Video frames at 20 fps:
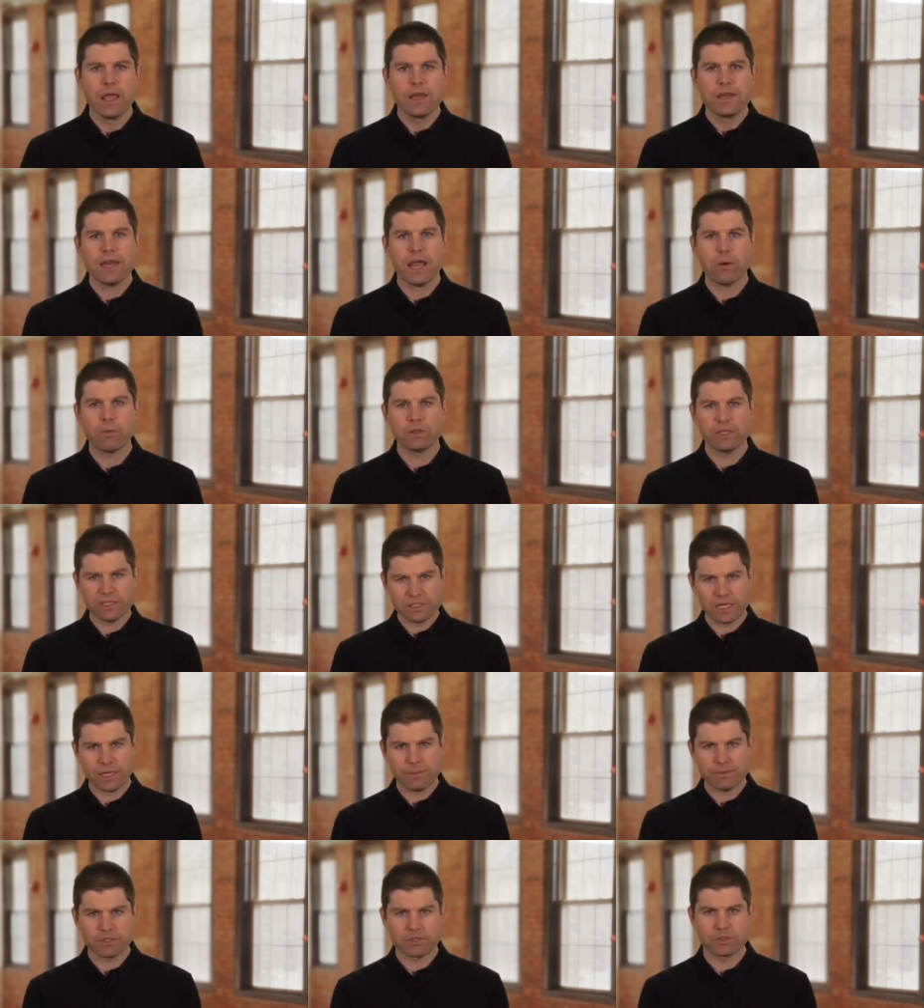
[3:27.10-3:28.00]
Now, with this
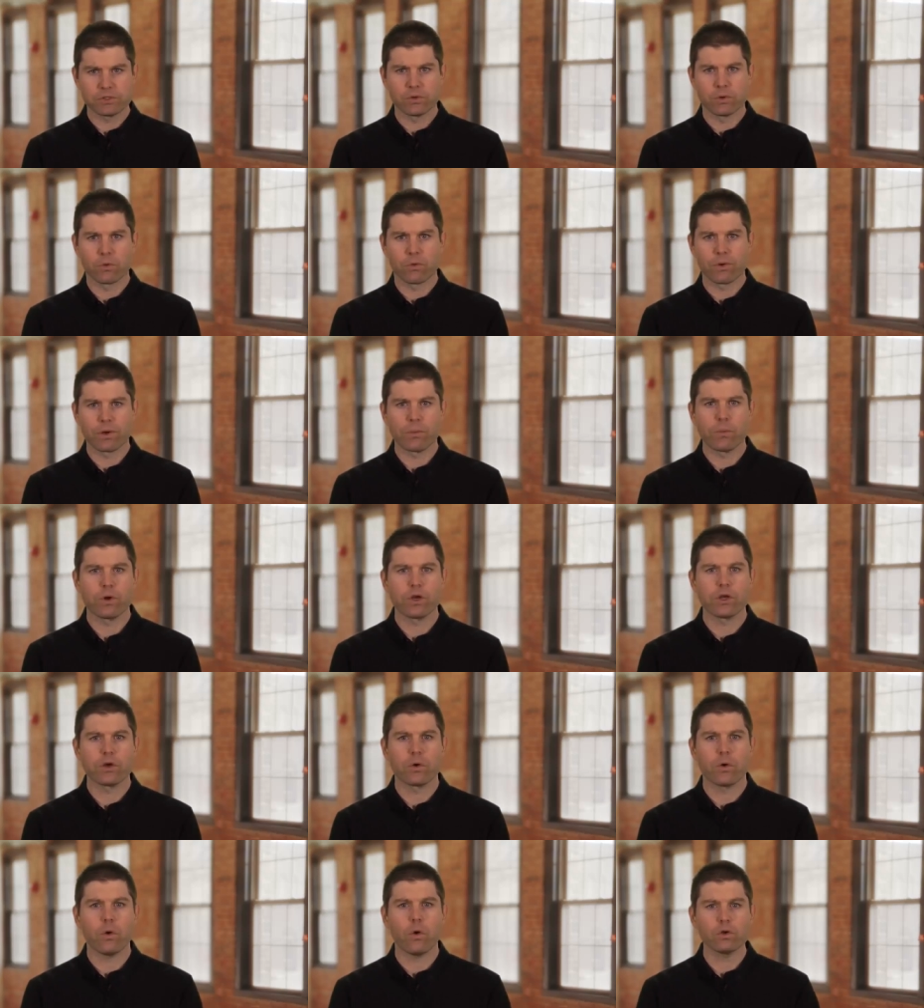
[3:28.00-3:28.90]
type of story, what
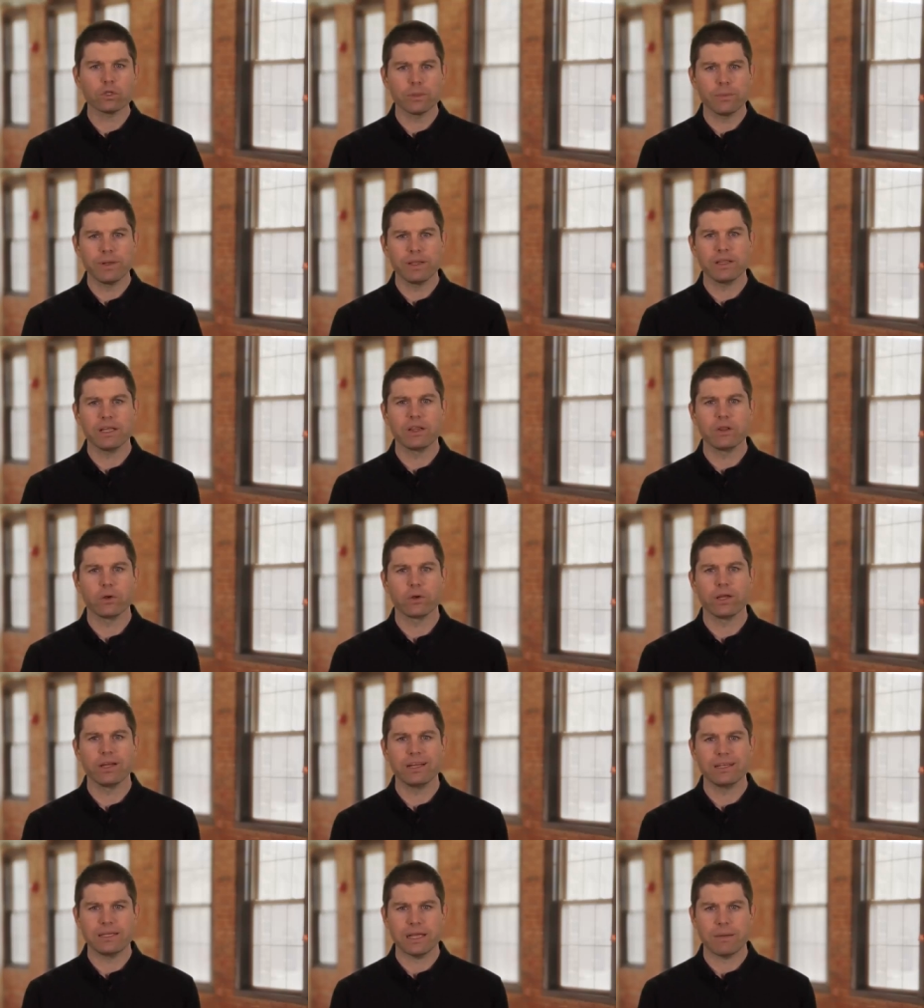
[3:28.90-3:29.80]
you're ultimately
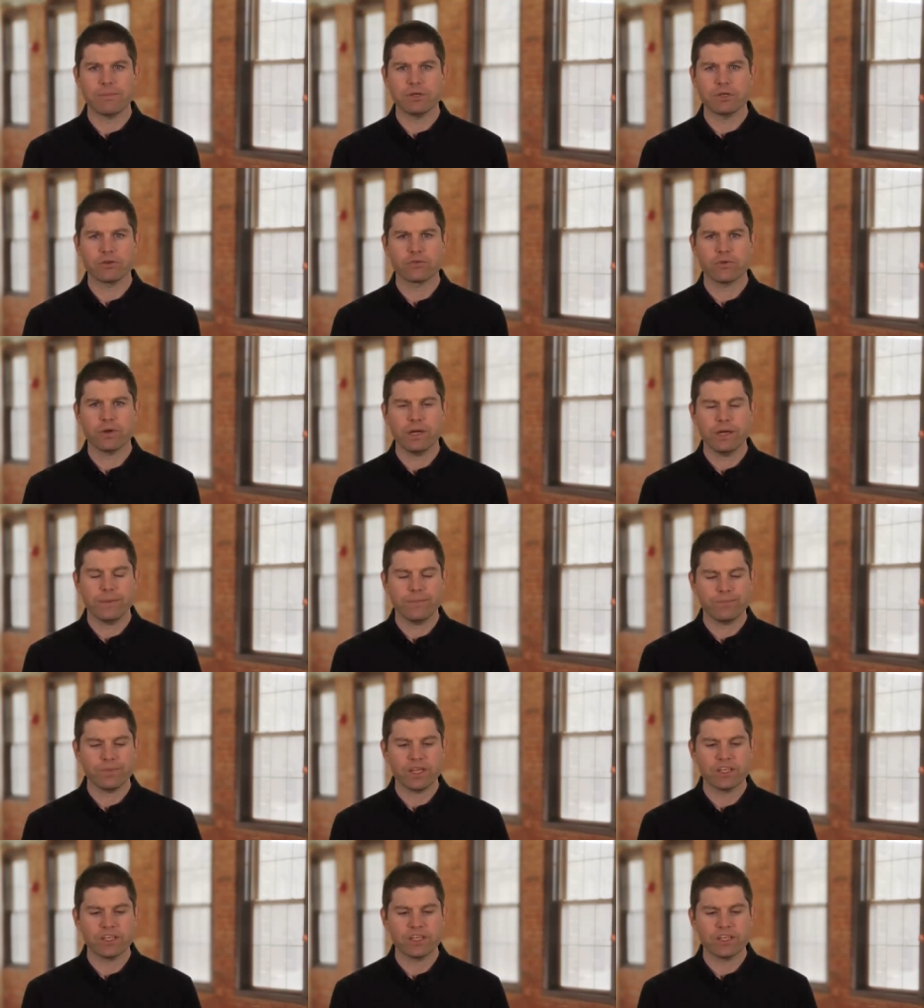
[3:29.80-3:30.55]
looking to demonstrate